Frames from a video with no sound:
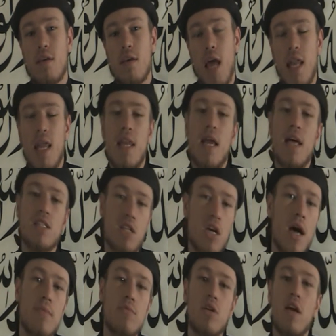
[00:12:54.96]
And then that's
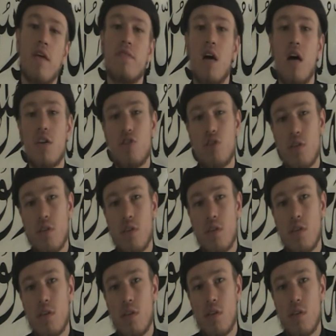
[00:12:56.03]
times another 100.
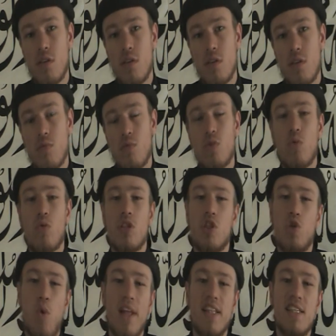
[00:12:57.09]
We're talking
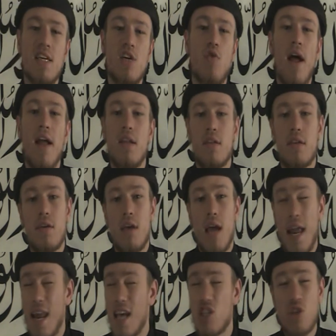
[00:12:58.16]
20 grand,
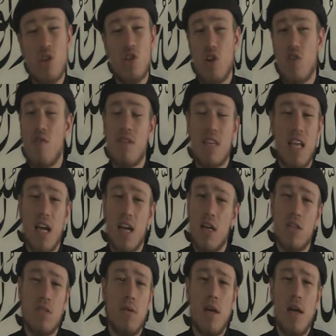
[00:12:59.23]
and that's just on a
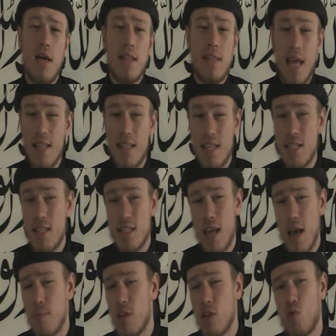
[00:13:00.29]
ridiculous, now this is
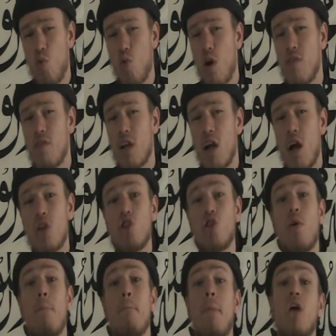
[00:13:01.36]
happening all over the country
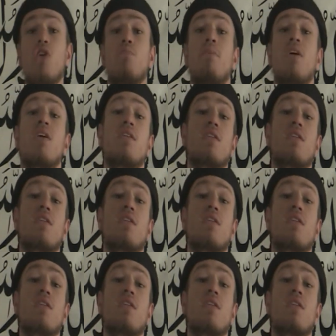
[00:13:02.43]
on much bigger